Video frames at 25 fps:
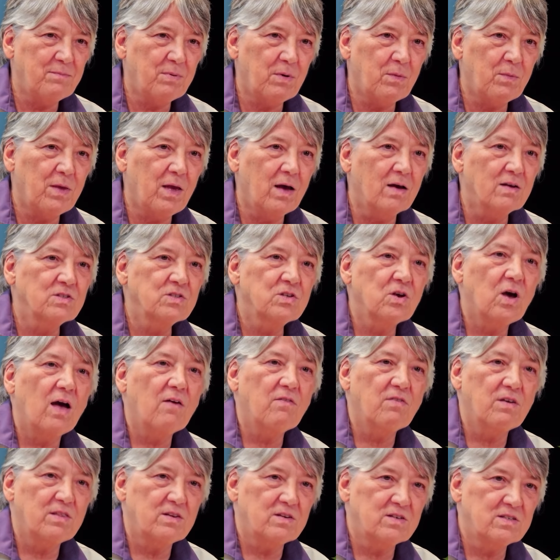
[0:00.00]
but we also
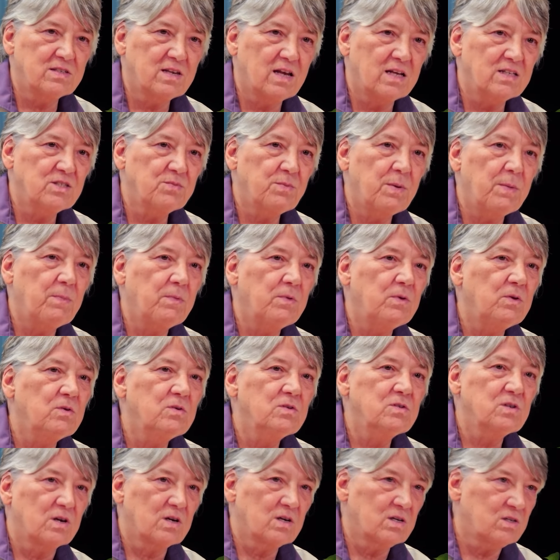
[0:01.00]
have other sites. People
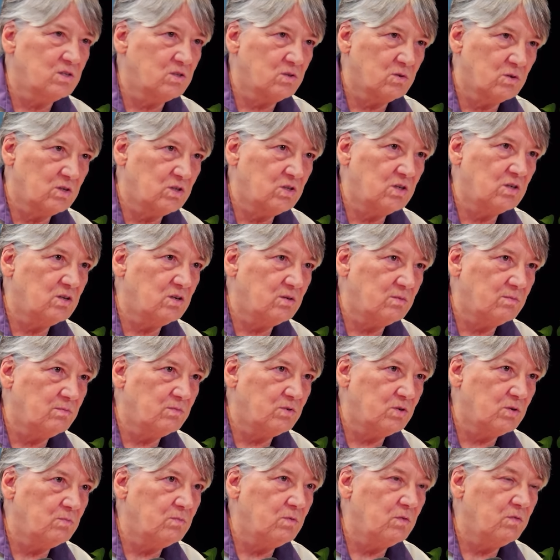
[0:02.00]
use our
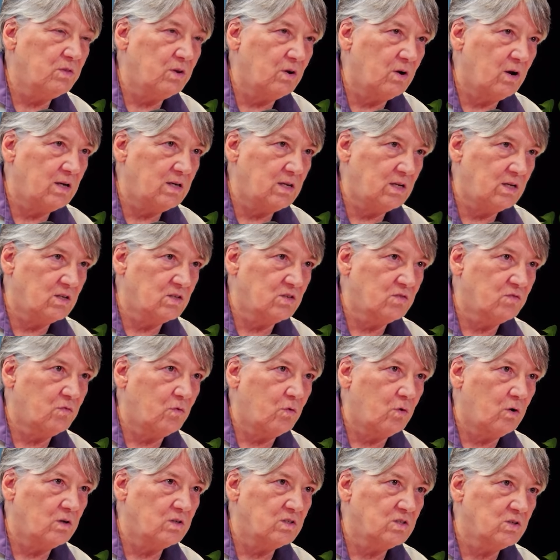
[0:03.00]
consortia to move their ideas
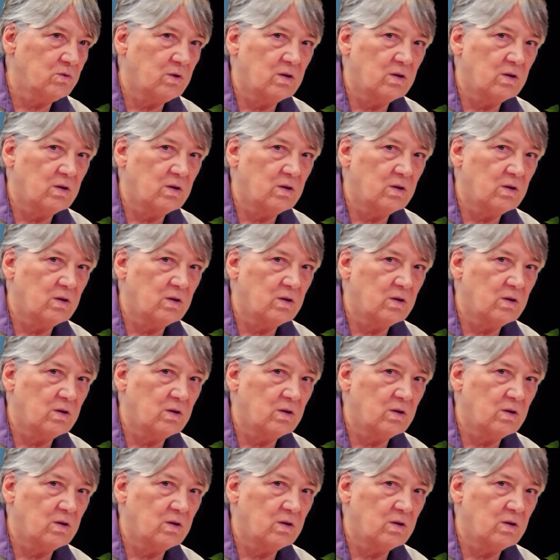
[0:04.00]
forward.